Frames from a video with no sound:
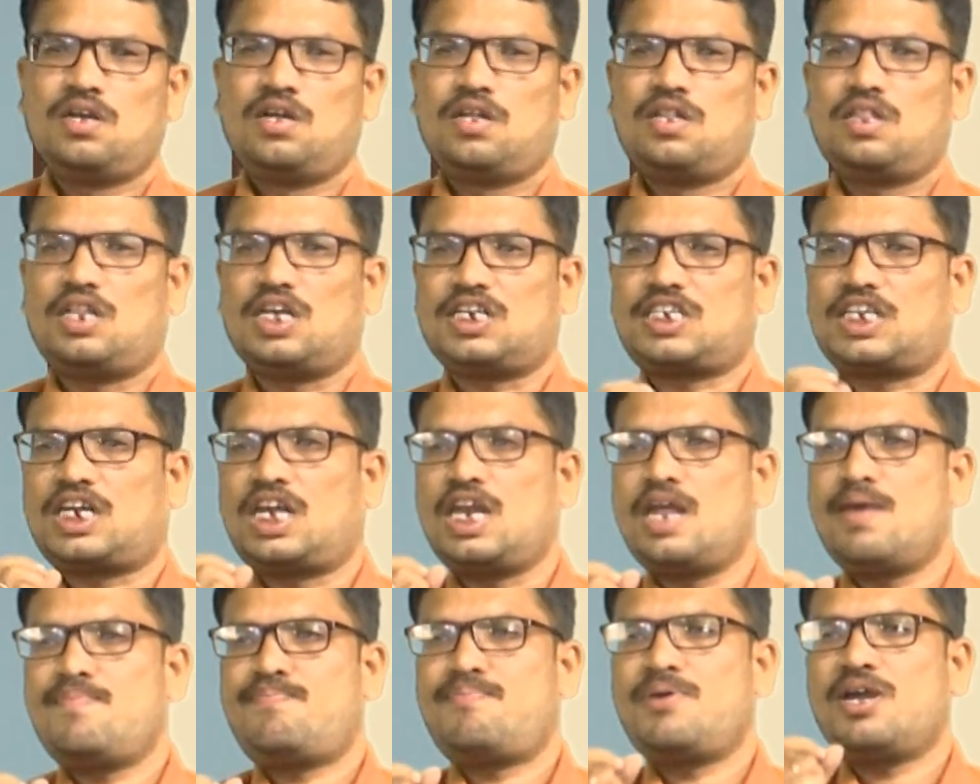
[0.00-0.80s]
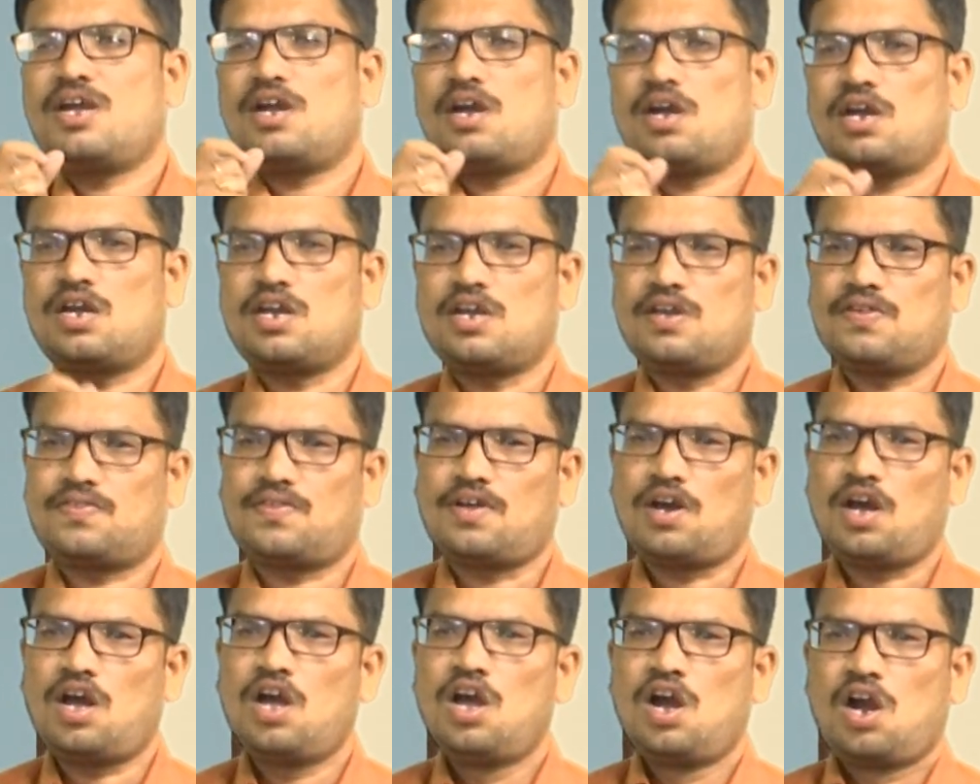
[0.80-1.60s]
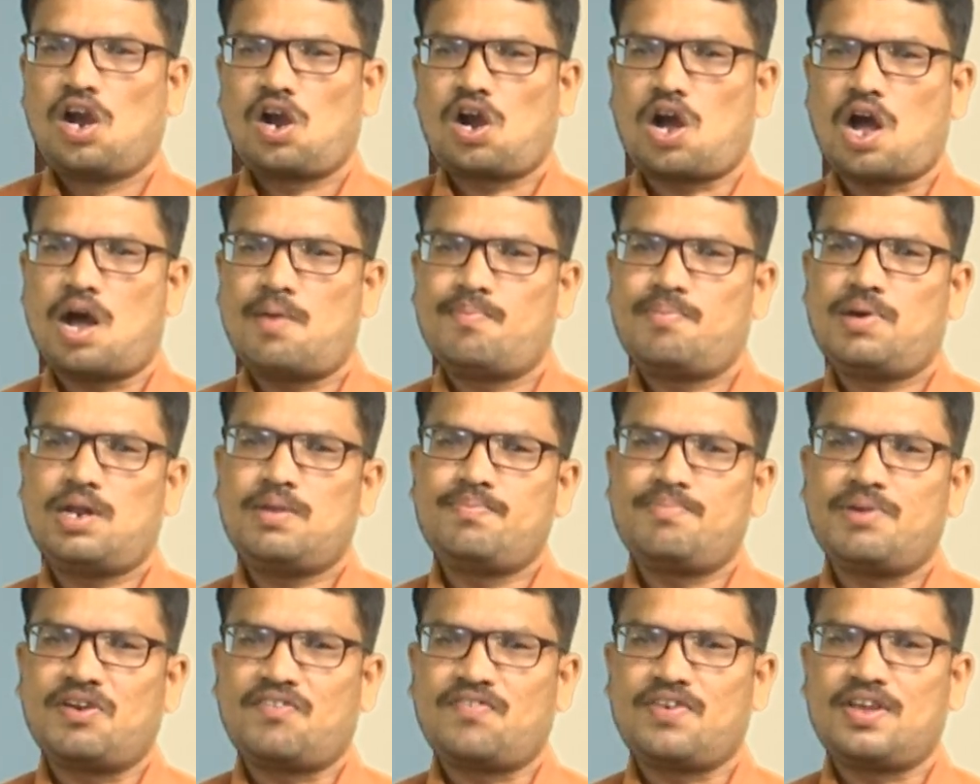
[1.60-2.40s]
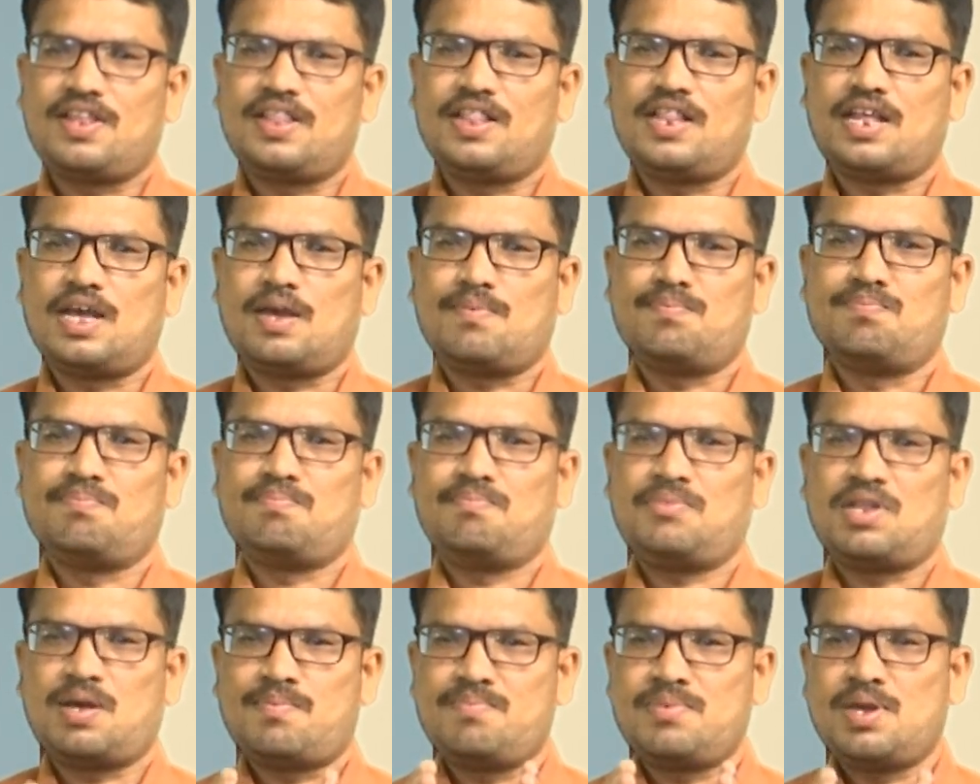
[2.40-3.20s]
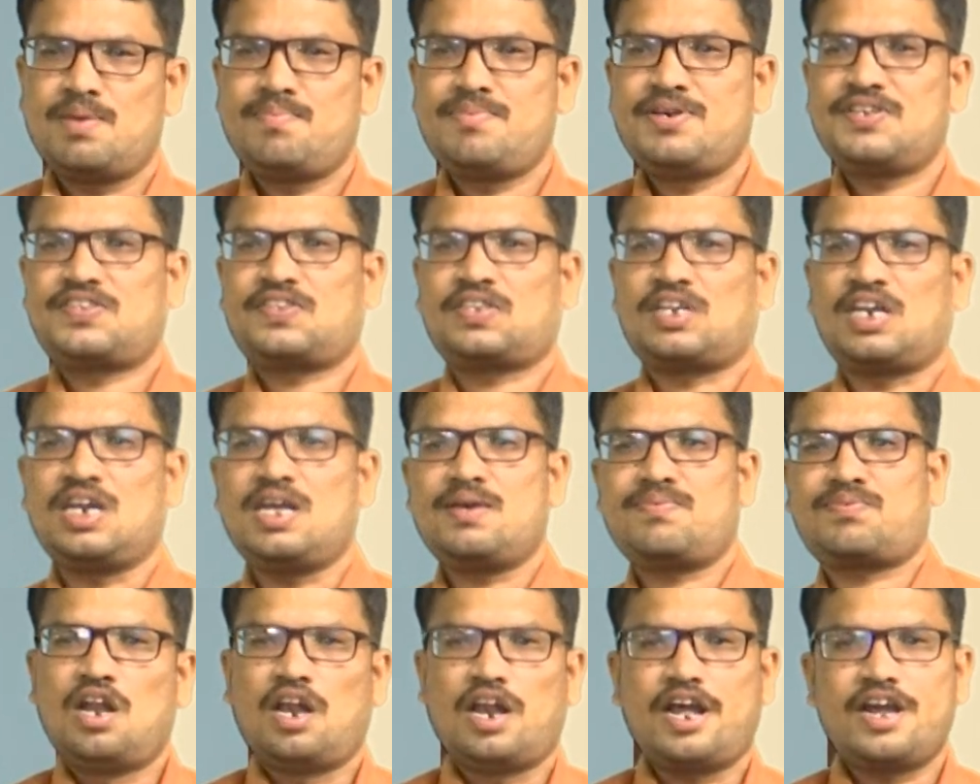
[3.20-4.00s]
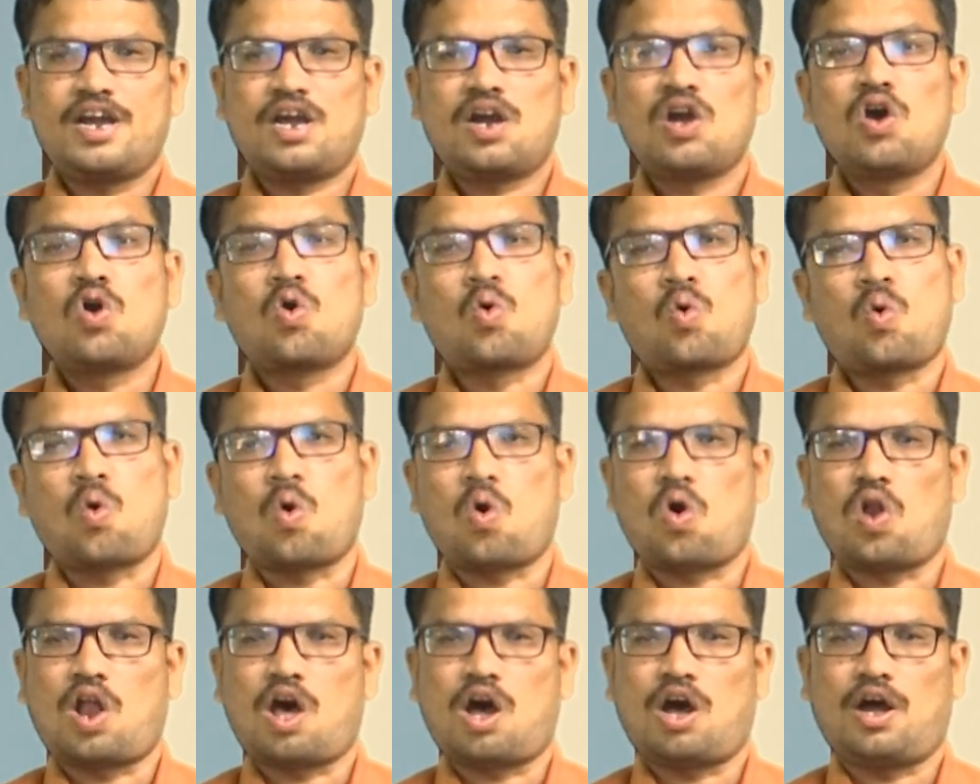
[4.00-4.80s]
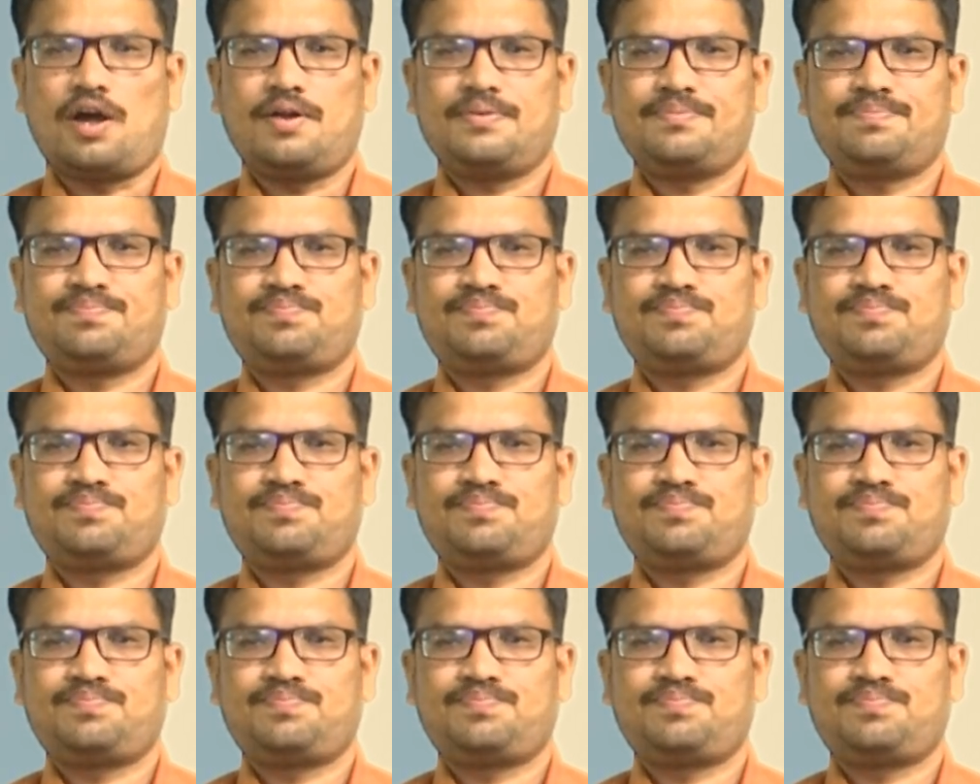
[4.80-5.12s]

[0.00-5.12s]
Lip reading: The sleeping is the common between them. The baby sleeps like koala.